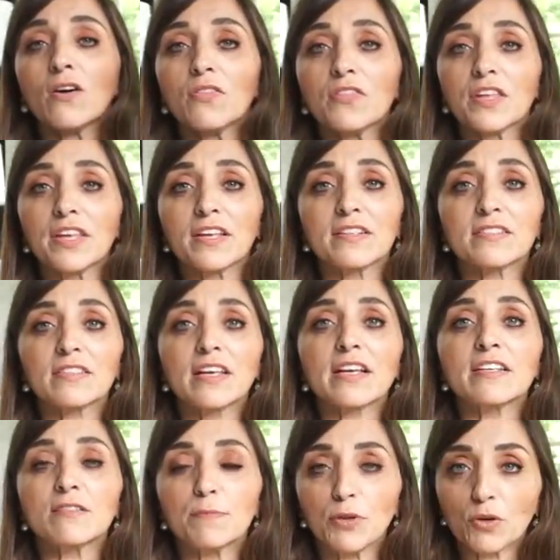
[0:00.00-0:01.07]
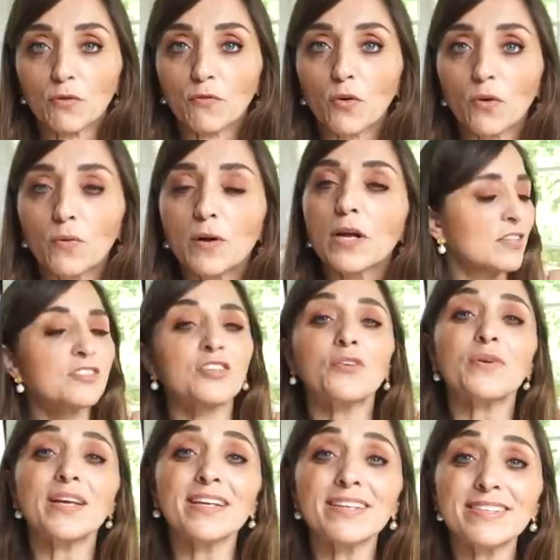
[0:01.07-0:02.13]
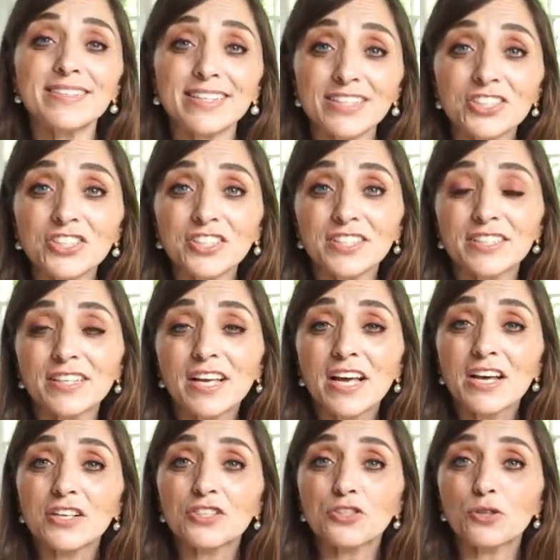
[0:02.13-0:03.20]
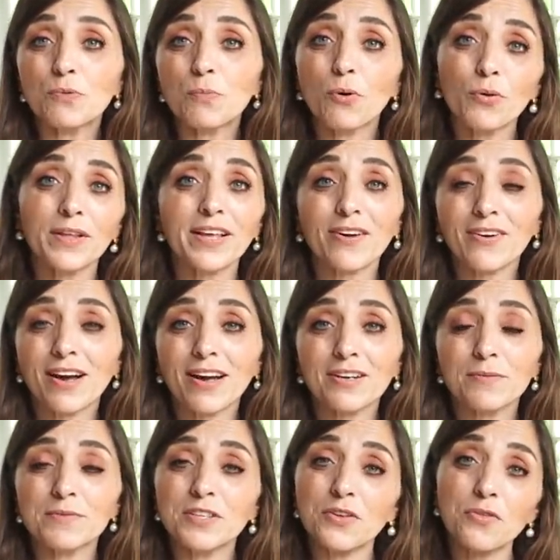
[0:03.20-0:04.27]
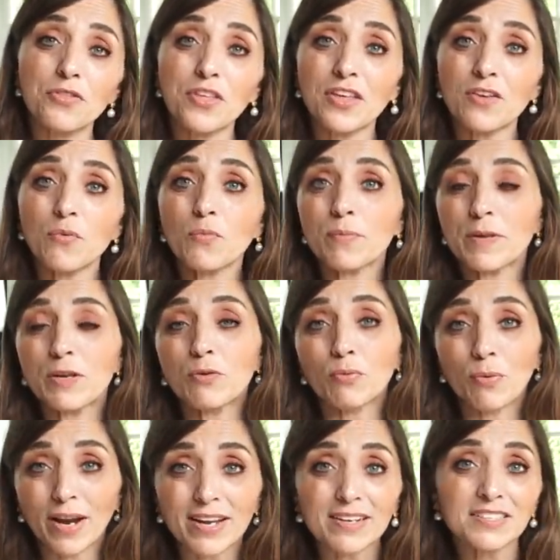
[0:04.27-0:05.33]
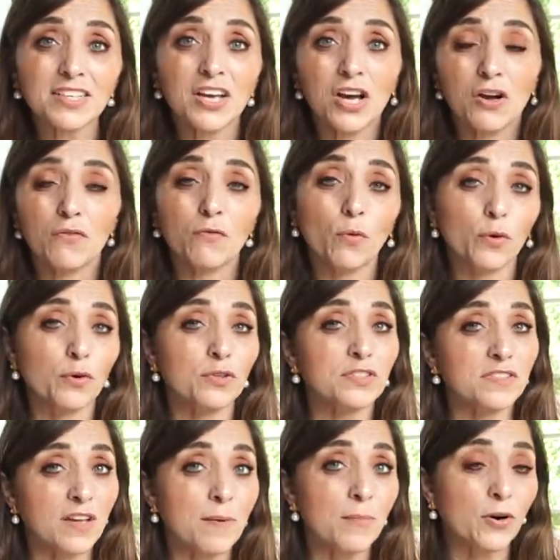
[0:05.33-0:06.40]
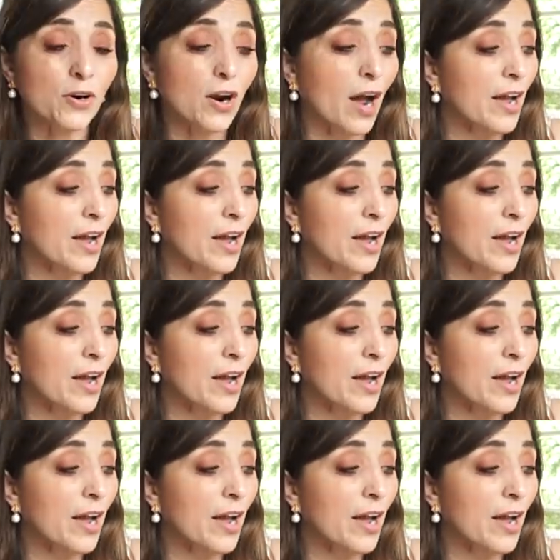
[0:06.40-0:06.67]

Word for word: on these is beautiful. So in addition to pulling out items that you think would be great for summer,